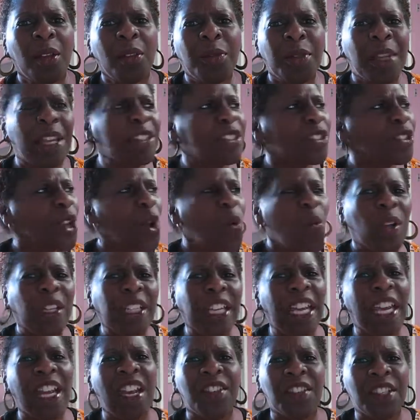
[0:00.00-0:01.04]
there's no one
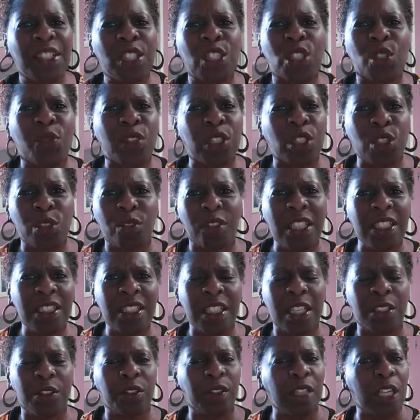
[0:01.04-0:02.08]
here, this is a retreat
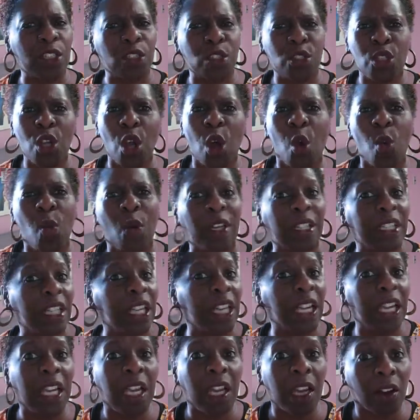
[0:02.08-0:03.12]
center, there's no one
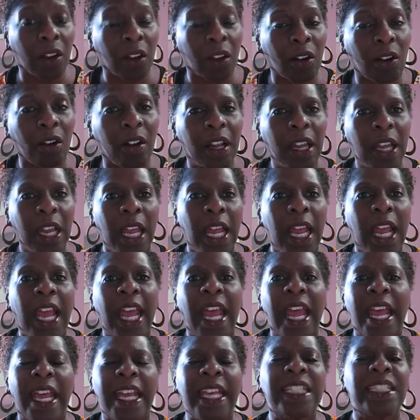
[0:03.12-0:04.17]
here.
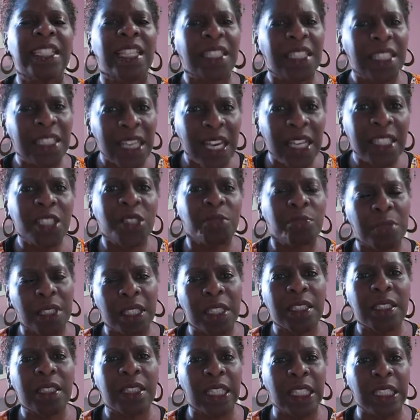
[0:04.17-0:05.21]
He said, yes,
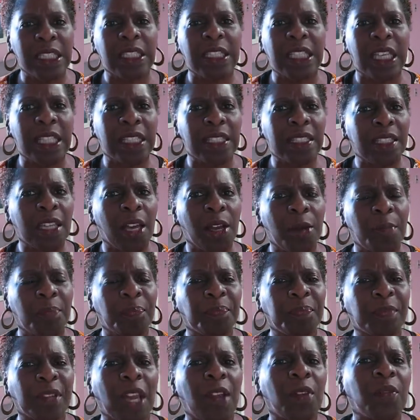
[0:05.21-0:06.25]
miss. He says,
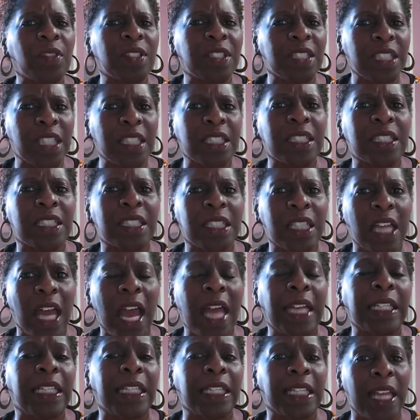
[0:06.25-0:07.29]
um, ever since
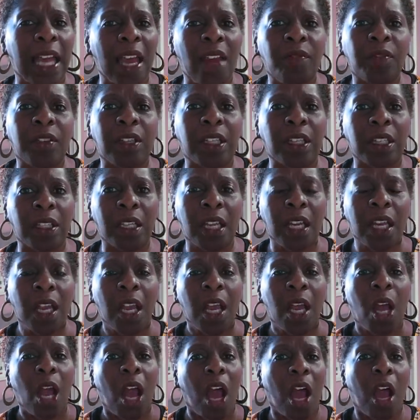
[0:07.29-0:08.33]
nine eleven,
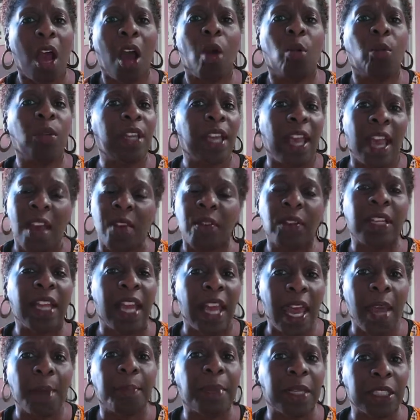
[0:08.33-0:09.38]
uh, we haven't
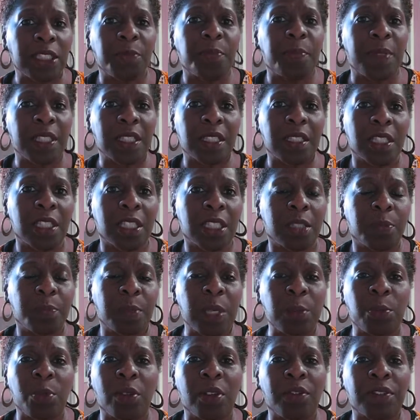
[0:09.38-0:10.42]
had much business.
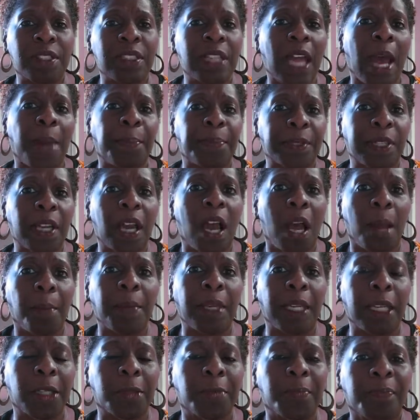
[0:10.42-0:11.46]
People have stopped
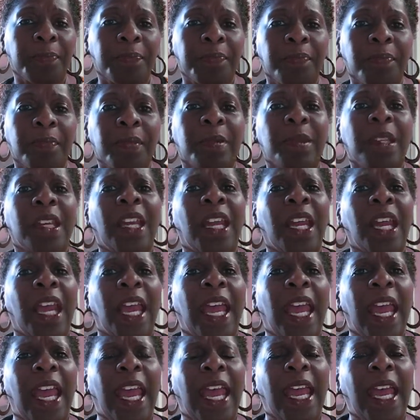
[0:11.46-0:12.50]
coming.
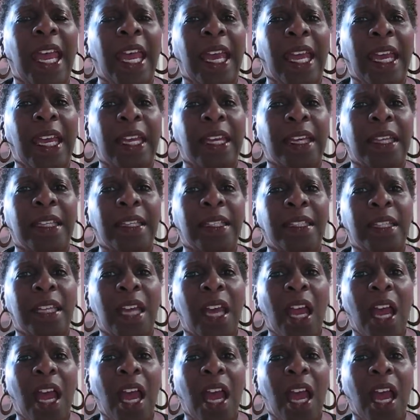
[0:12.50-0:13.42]
And,